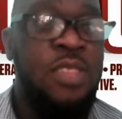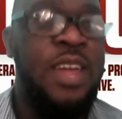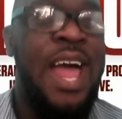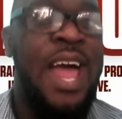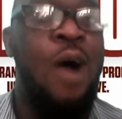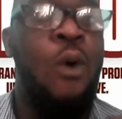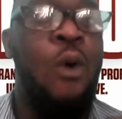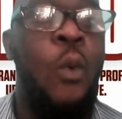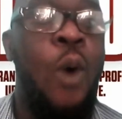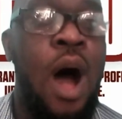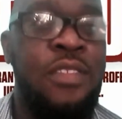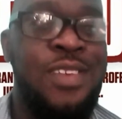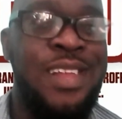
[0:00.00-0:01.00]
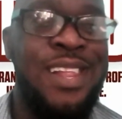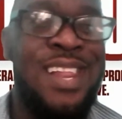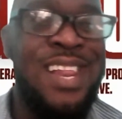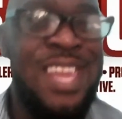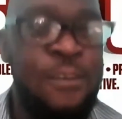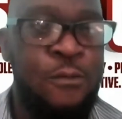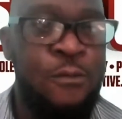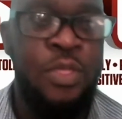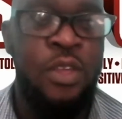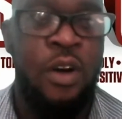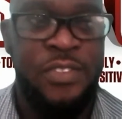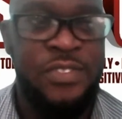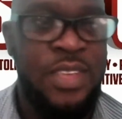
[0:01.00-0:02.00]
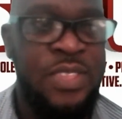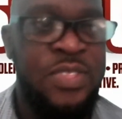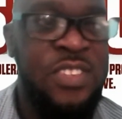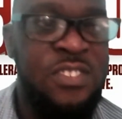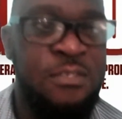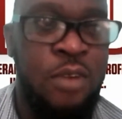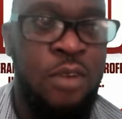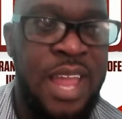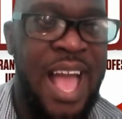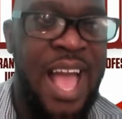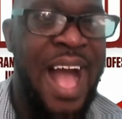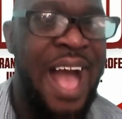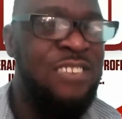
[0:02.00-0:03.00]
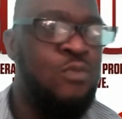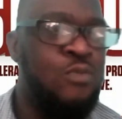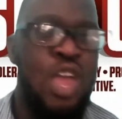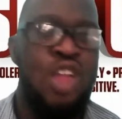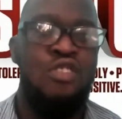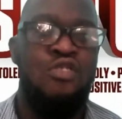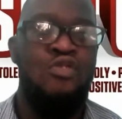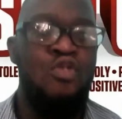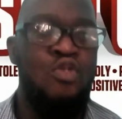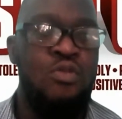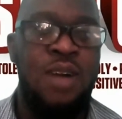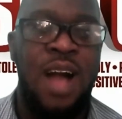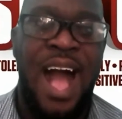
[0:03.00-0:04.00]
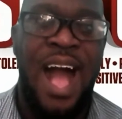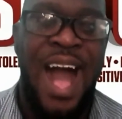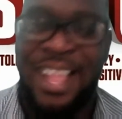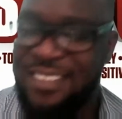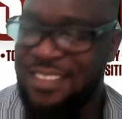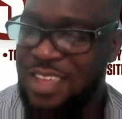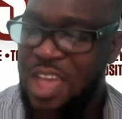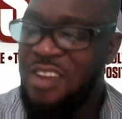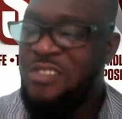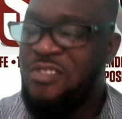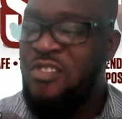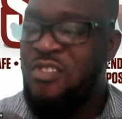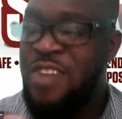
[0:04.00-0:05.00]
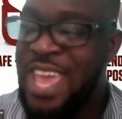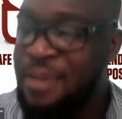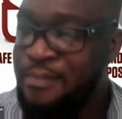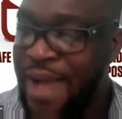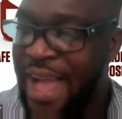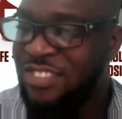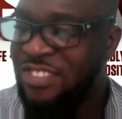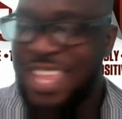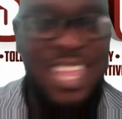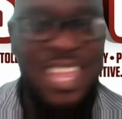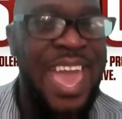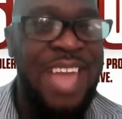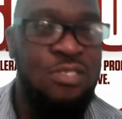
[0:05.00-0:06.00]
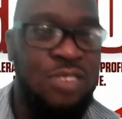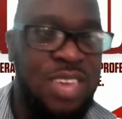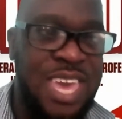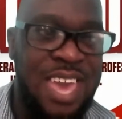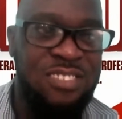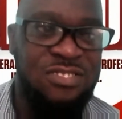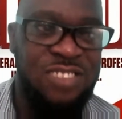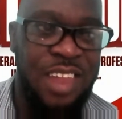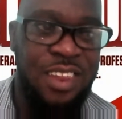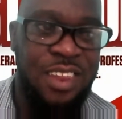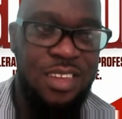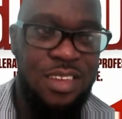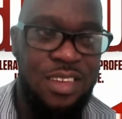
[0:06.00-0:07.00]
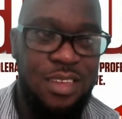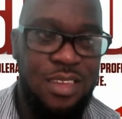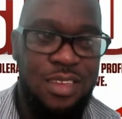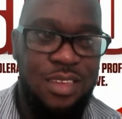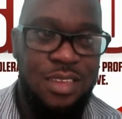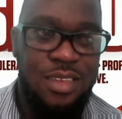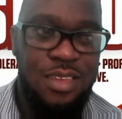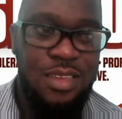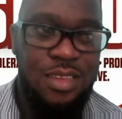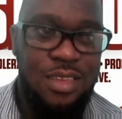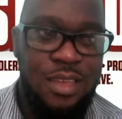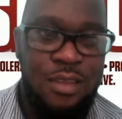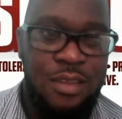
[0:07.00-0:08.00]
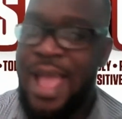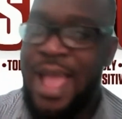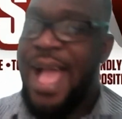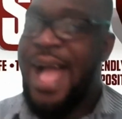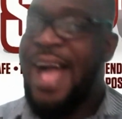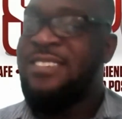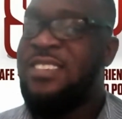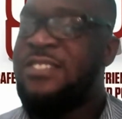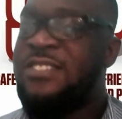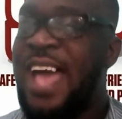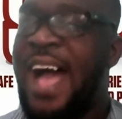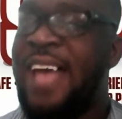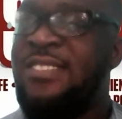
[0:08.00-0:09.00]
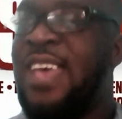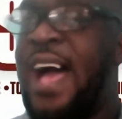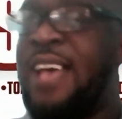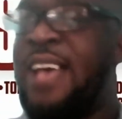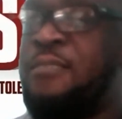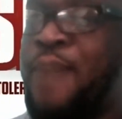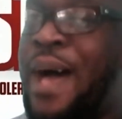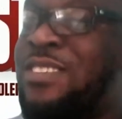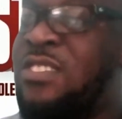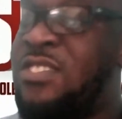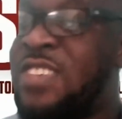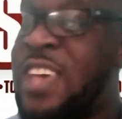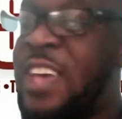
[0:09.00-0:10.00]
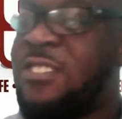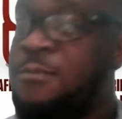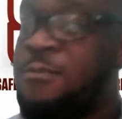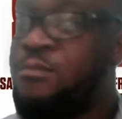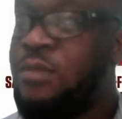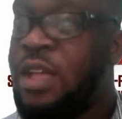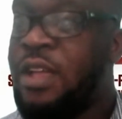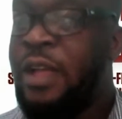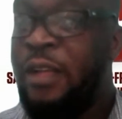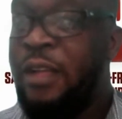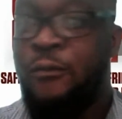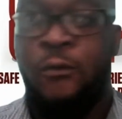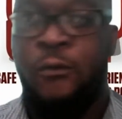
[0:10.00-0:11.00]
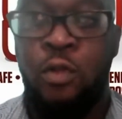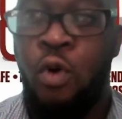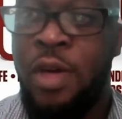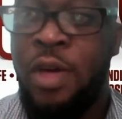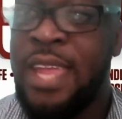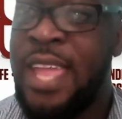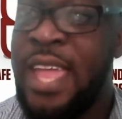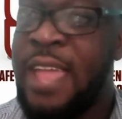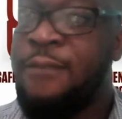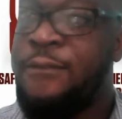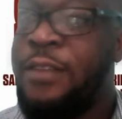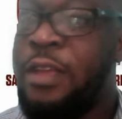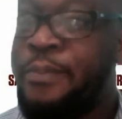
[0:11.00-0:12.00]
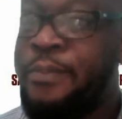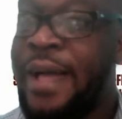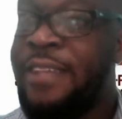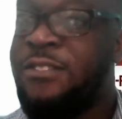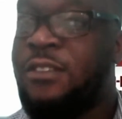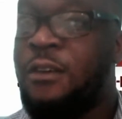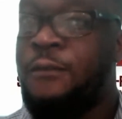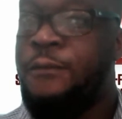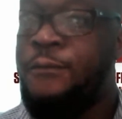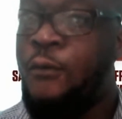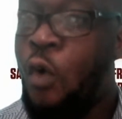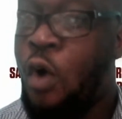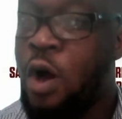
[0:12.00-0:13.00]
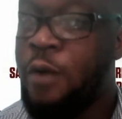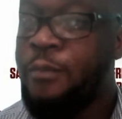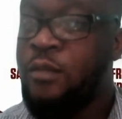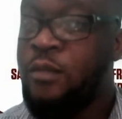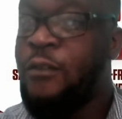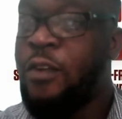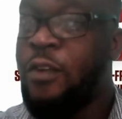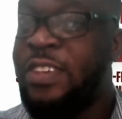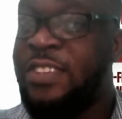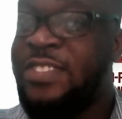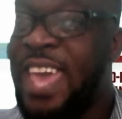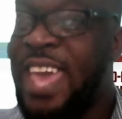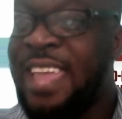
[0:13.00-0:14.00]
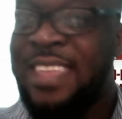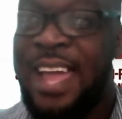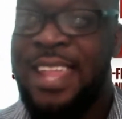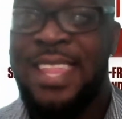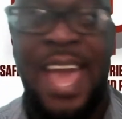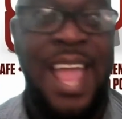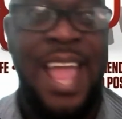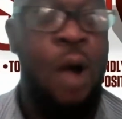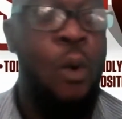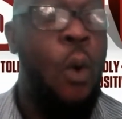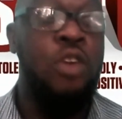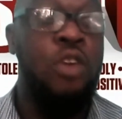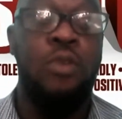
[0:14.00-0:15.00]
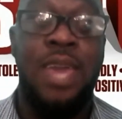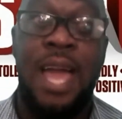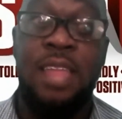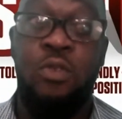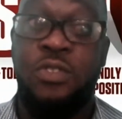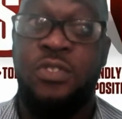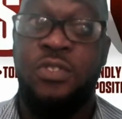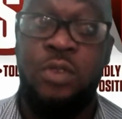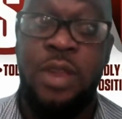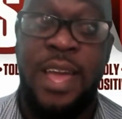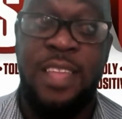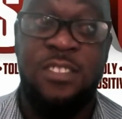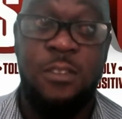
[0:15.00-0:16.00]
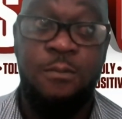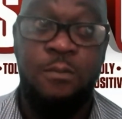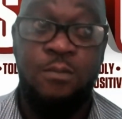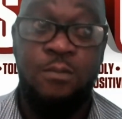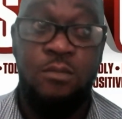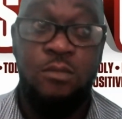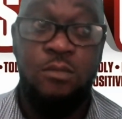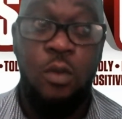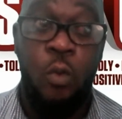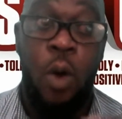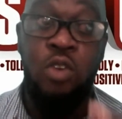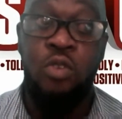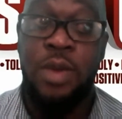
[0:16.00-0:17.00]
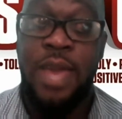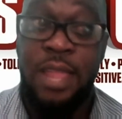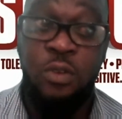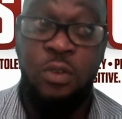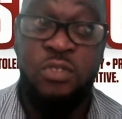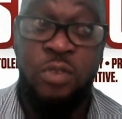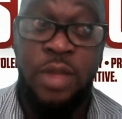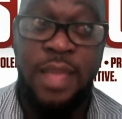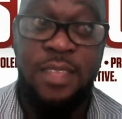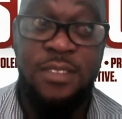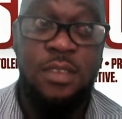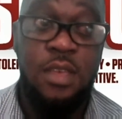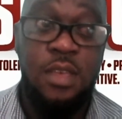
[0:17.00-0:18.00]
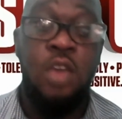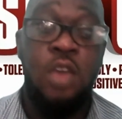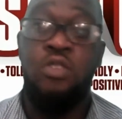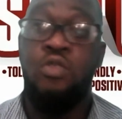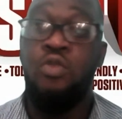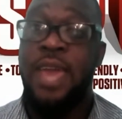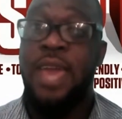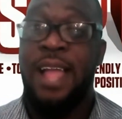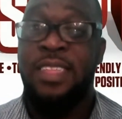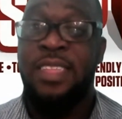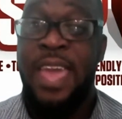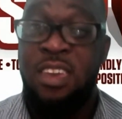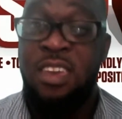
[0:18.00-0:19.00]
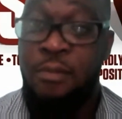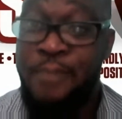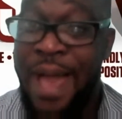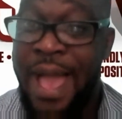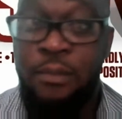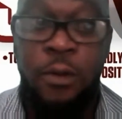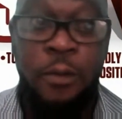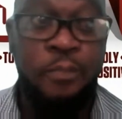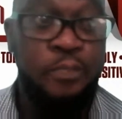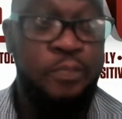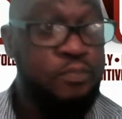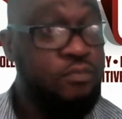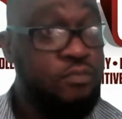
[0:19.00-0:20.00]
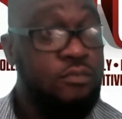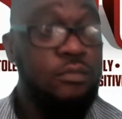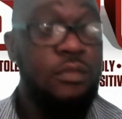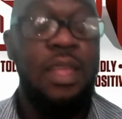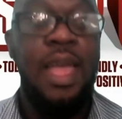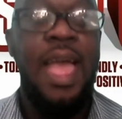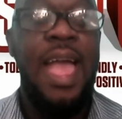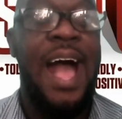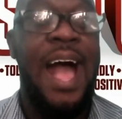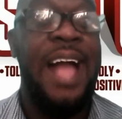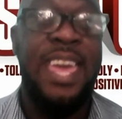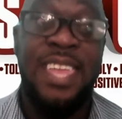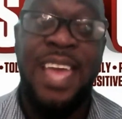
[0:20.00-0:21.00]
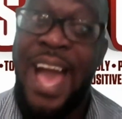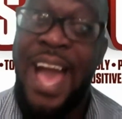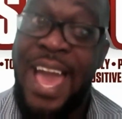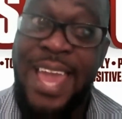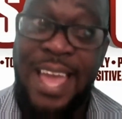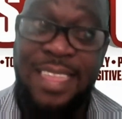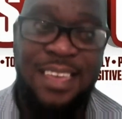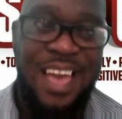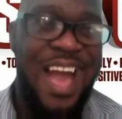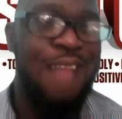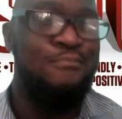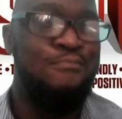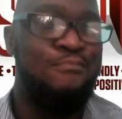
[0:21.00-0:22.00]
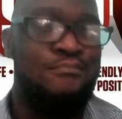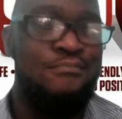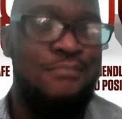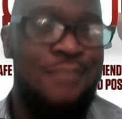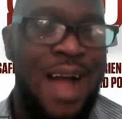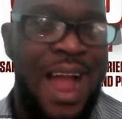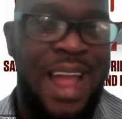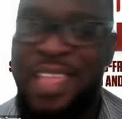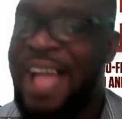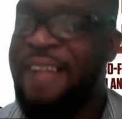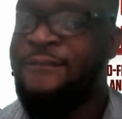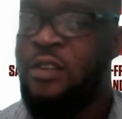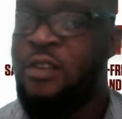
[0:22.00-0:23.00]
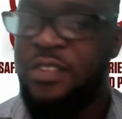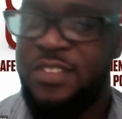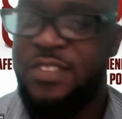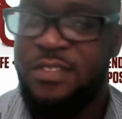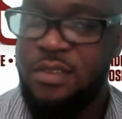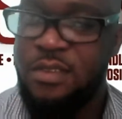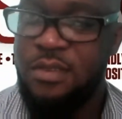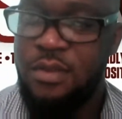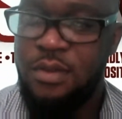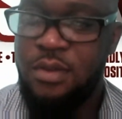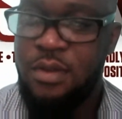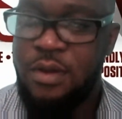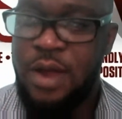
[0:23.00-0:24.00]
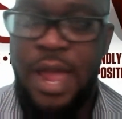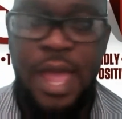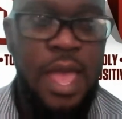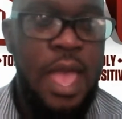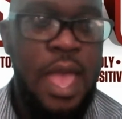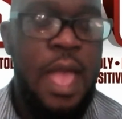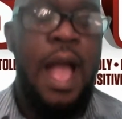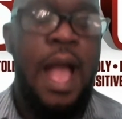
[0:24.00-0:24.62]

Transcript: that I want to leave with us this morning as we look at reimagining education. Right? As the passage says, it's located in Philippians 4, verses 8 and 9. And what you can do, students, you can take your Bible and get a highlighter and mark that verse. Right?